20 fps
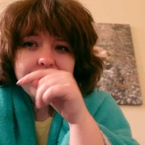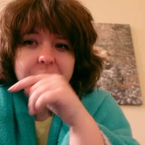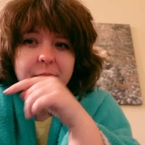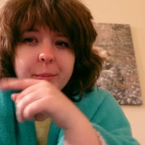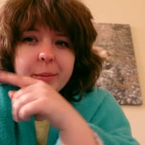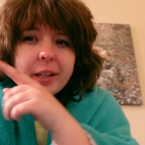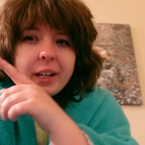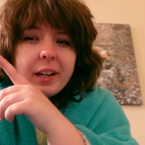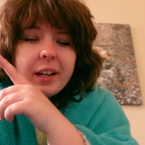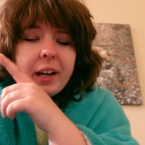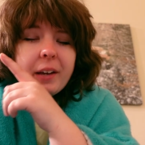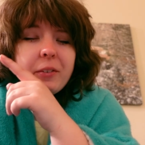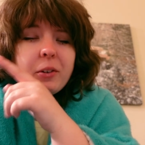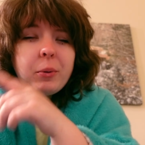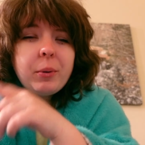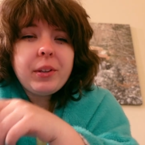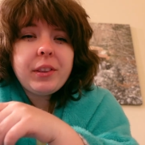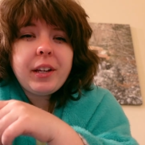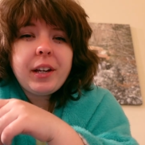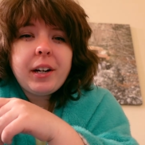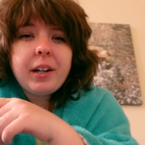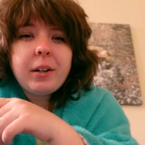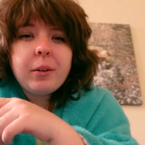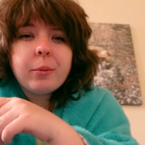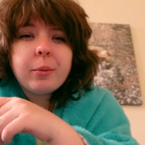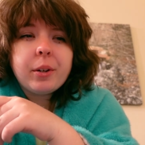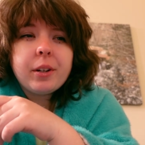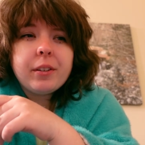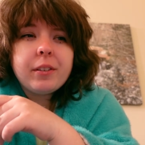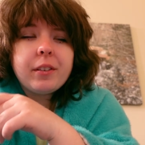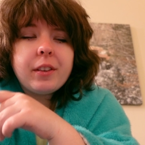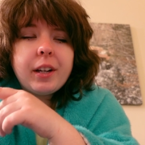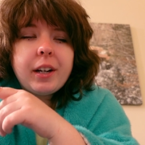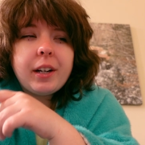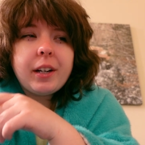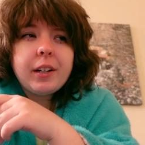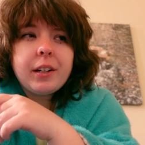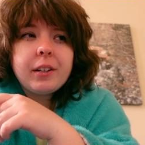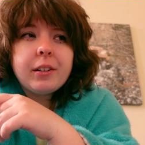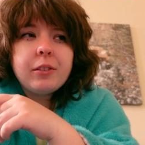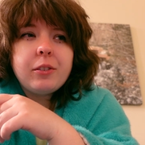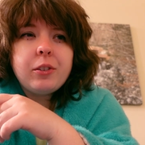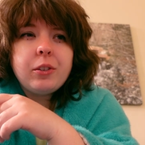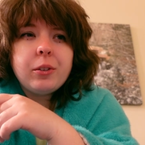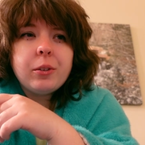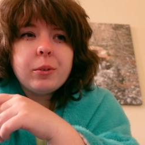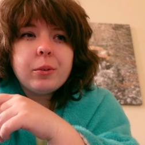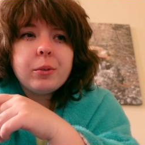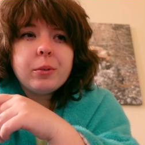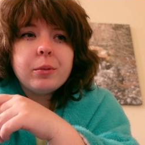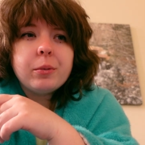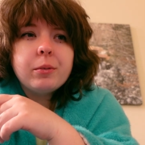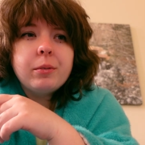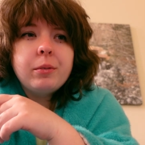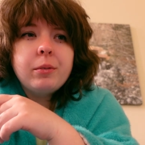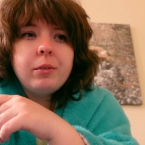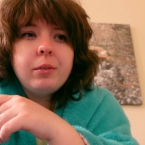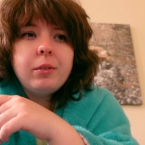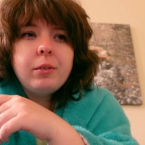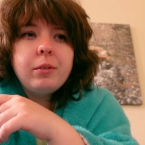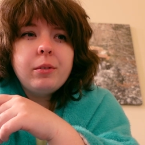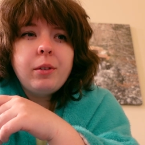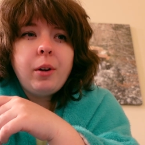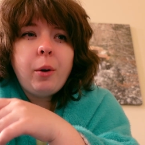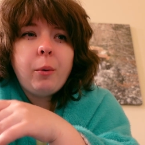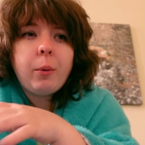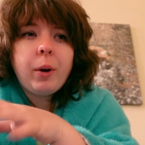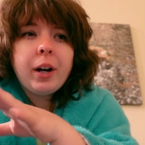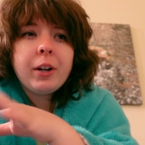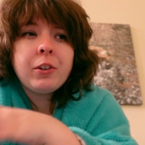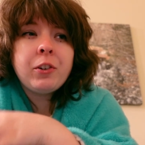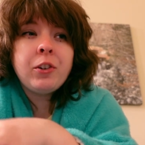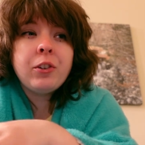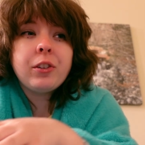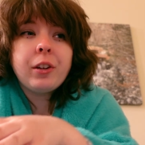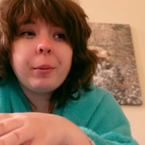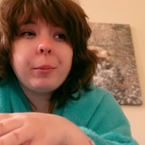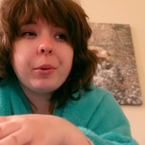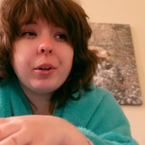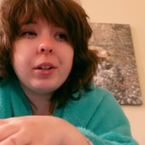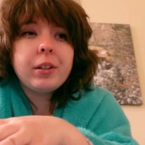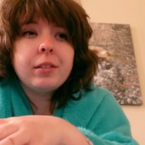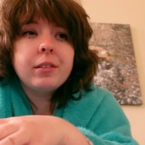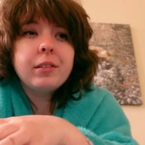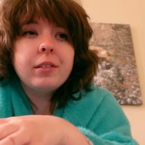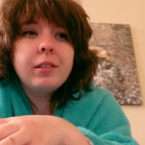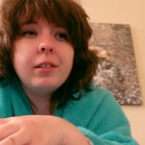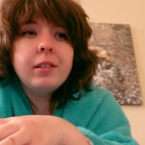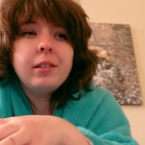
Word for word: But yeah, everyone there was there to watch someone